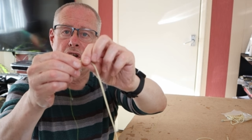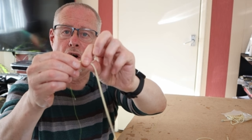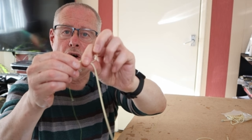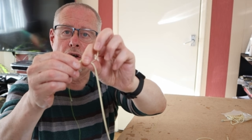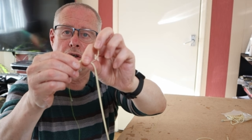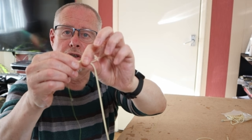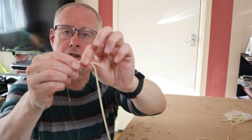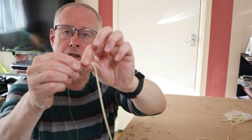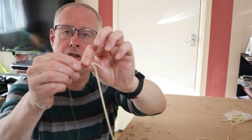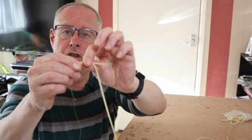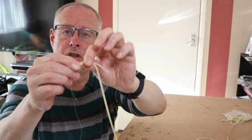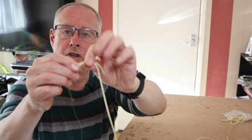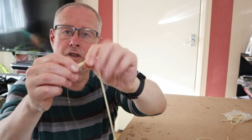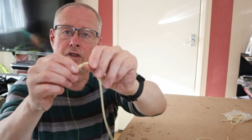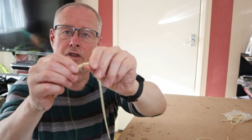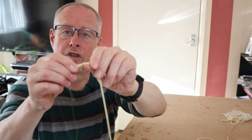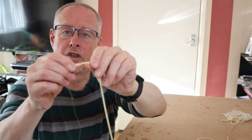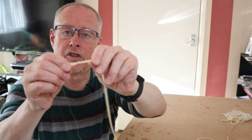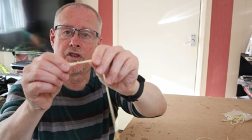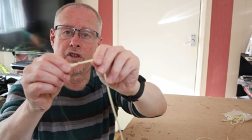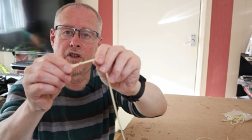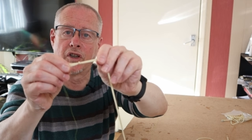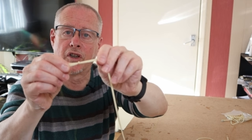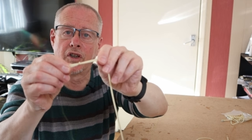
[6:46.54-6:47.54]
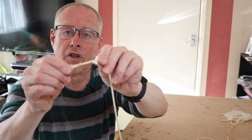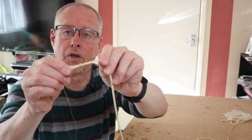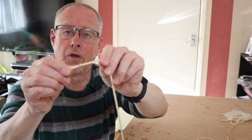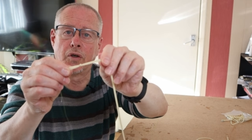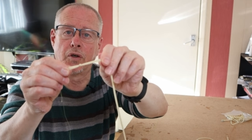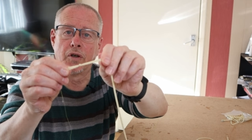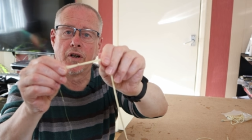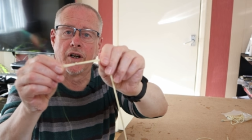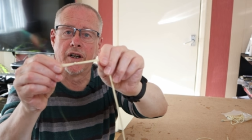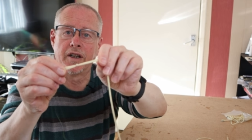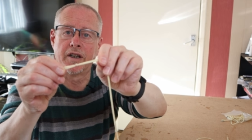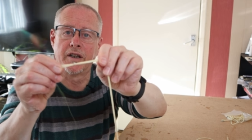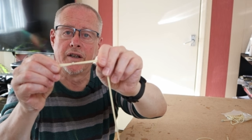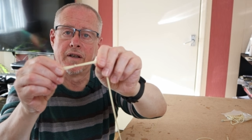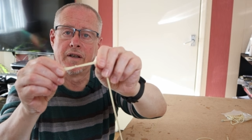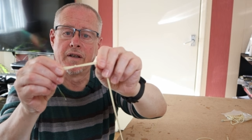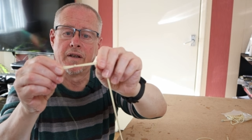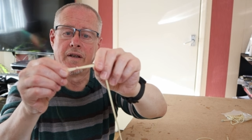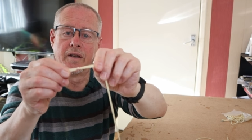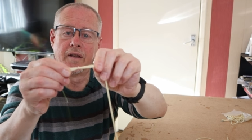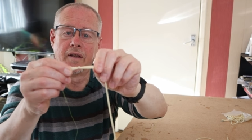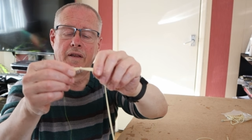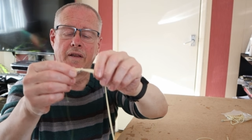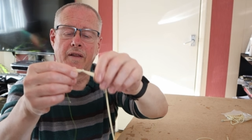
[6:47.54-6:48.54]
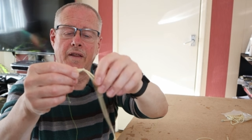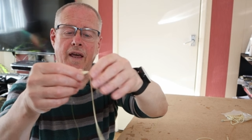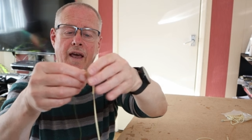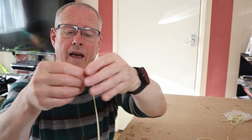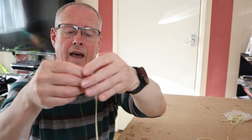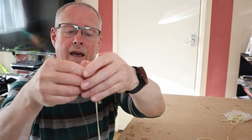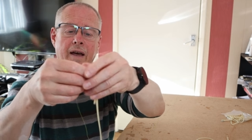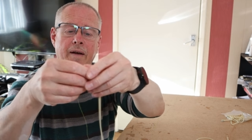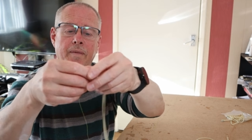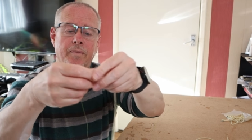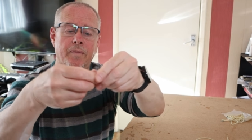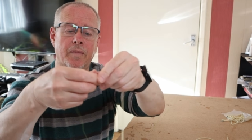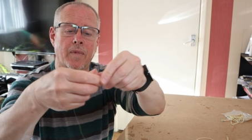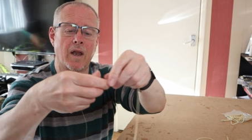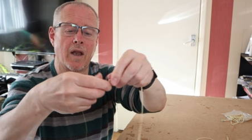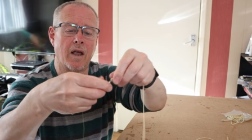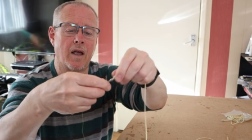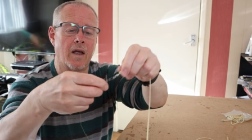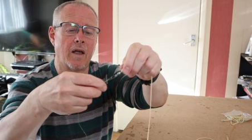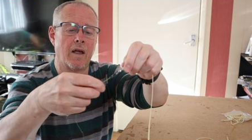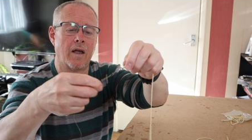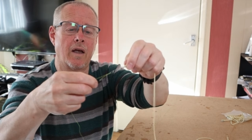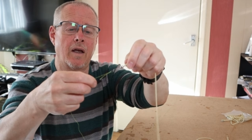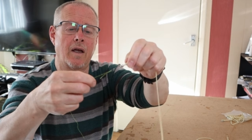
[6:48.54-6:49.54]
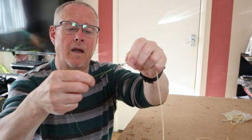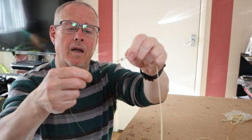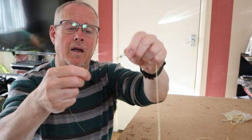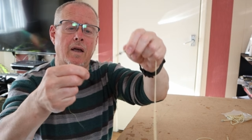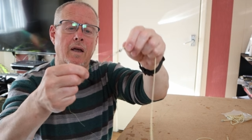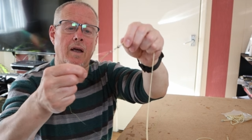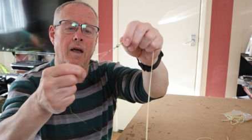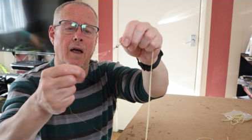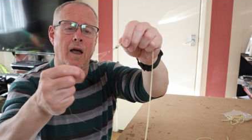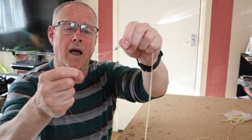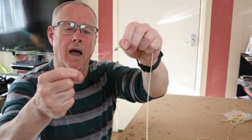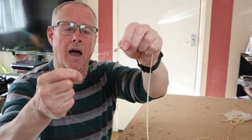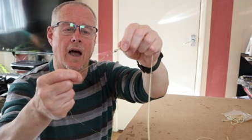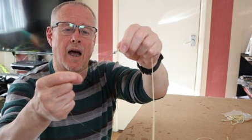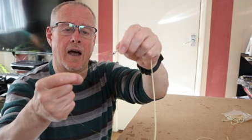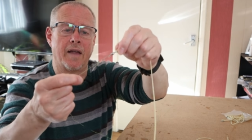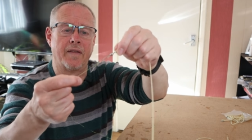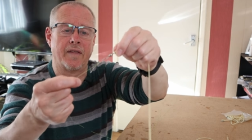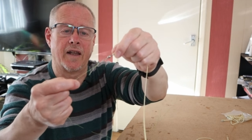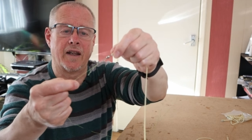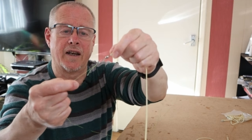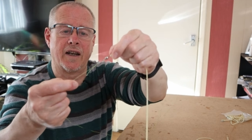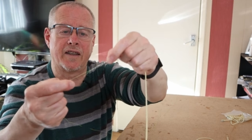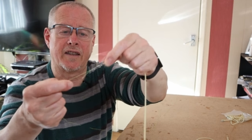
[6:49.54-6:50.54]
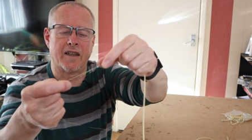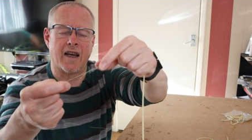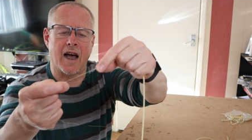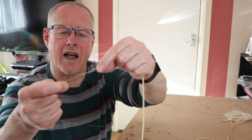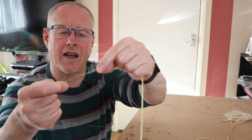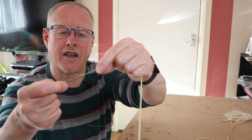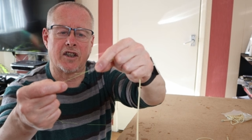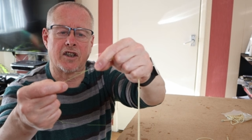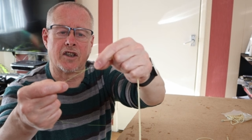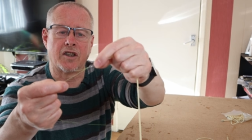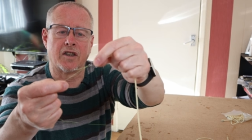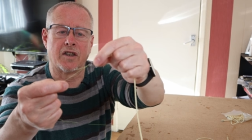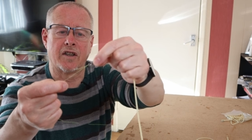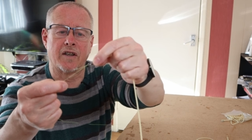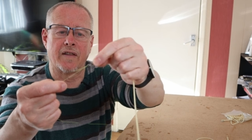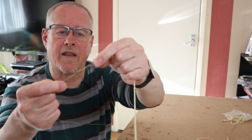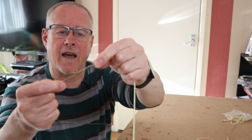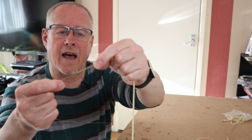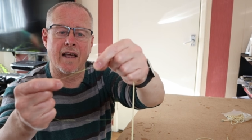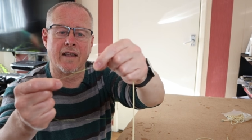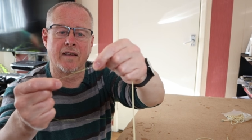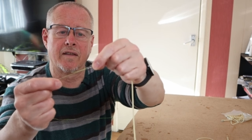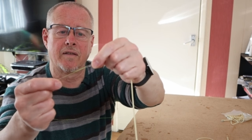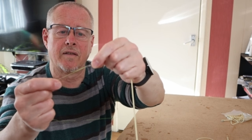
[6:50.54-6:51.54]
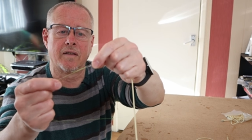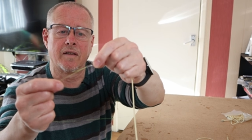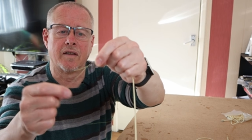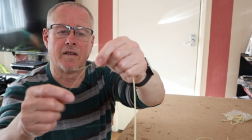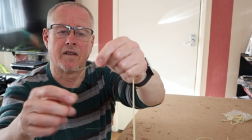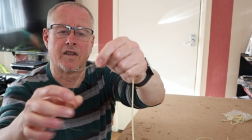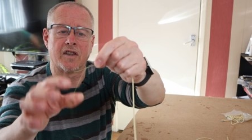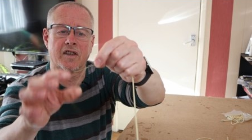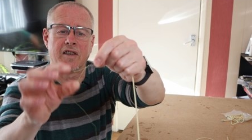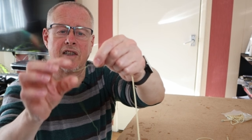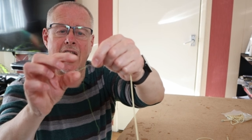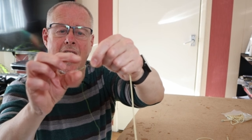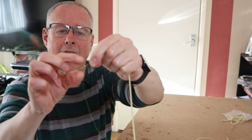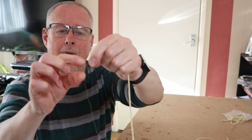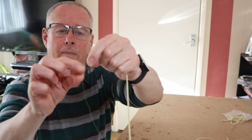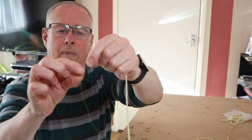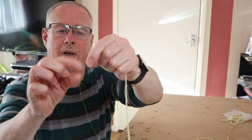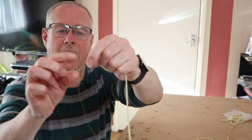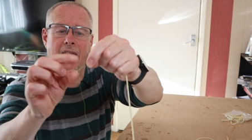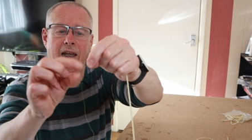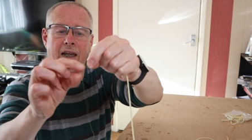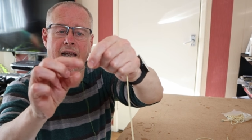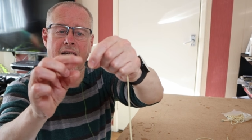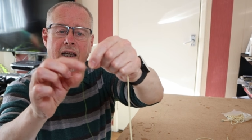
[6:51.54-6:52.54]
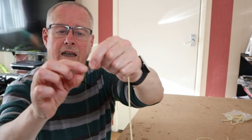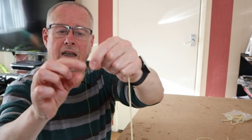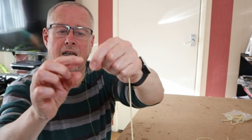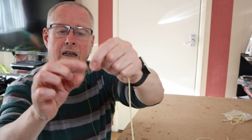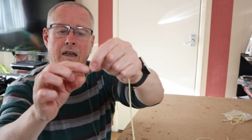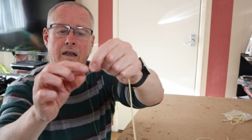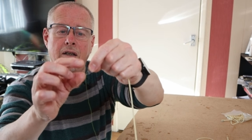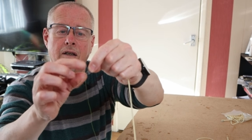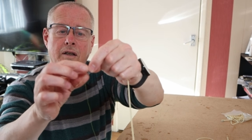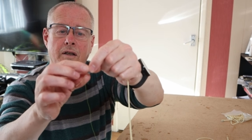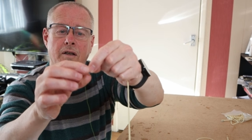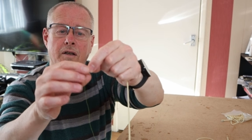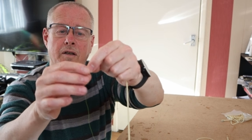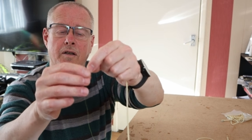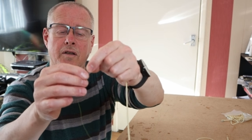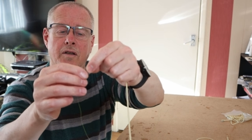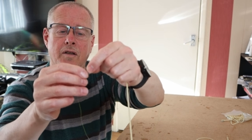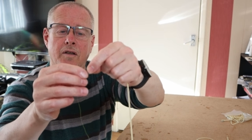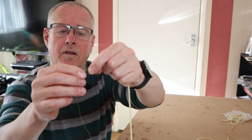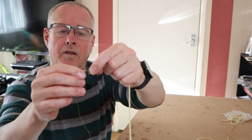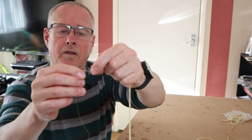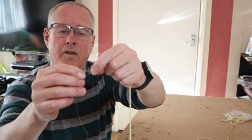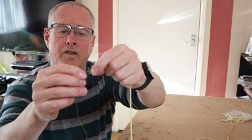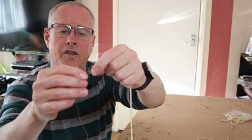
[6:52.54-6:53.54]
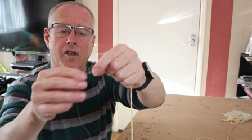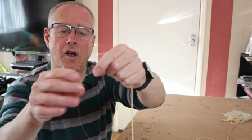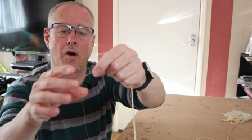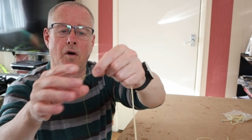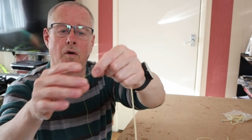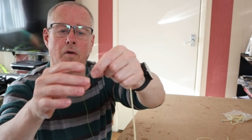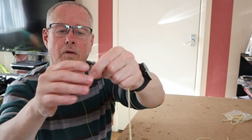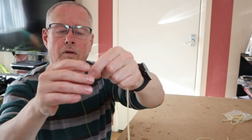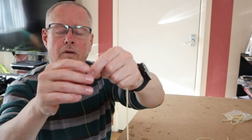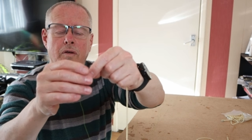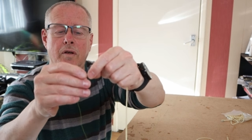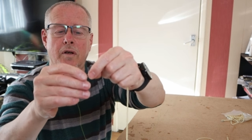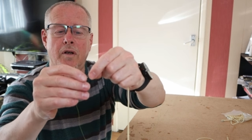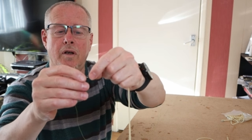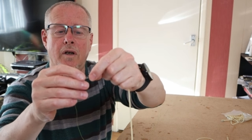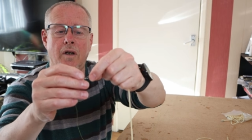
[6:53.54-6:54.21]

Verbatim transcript: knot to secure it there. And then attached to that snap link, so